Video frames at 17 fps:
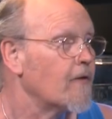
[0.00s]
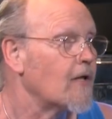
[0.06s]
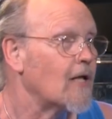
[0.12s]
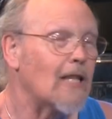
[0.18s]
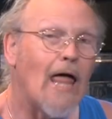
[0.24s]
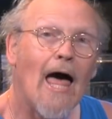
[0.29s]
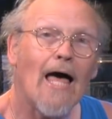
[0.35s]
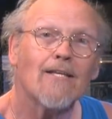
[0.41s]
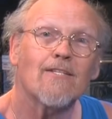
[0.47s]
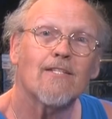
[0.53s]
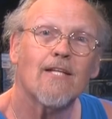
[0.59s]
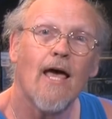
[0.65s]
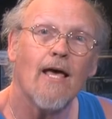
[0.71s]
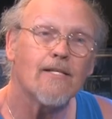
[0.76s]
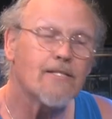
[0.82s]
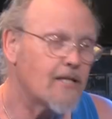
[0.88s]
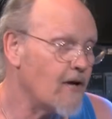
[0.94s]
Glass
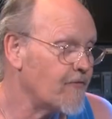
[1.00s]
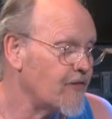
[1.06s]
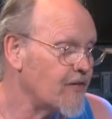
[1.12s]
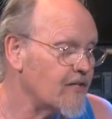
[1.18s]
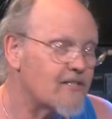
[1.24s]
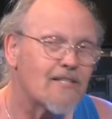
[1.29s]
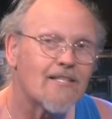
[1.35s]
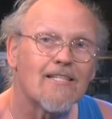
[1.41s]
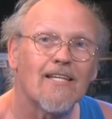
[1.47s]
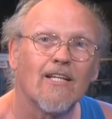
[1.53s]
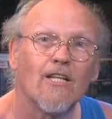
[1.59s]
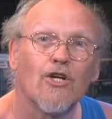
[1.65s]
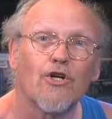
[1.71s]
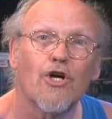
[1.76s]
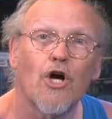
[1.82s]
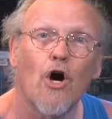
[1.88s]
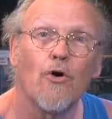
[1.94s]
tanks have this
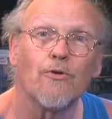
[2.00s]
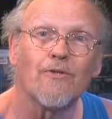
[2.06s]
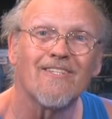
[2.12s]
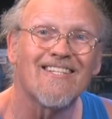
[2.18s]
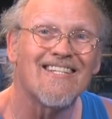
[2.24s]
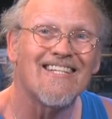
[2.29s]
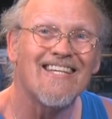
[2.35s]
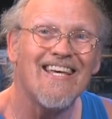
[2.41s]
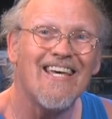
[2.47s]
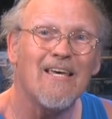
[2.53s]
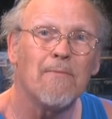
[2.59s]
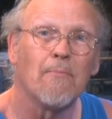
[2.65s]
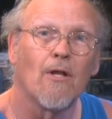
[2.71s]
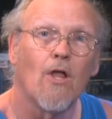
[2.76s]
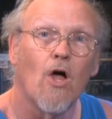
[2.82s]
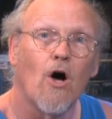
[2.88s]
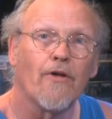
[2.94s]
silicone seam
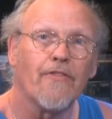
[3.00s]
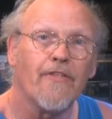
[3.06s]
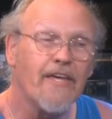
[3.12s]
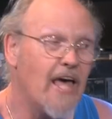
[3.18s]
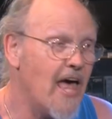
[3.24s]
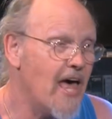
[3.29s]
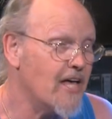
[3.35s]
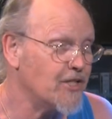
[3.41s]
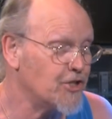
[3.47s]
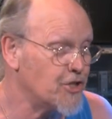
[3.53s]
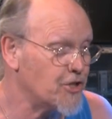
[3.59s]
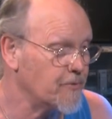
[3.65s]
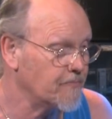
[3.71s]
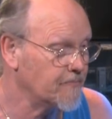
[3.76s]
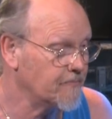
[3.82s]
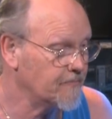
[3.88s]
along the edge.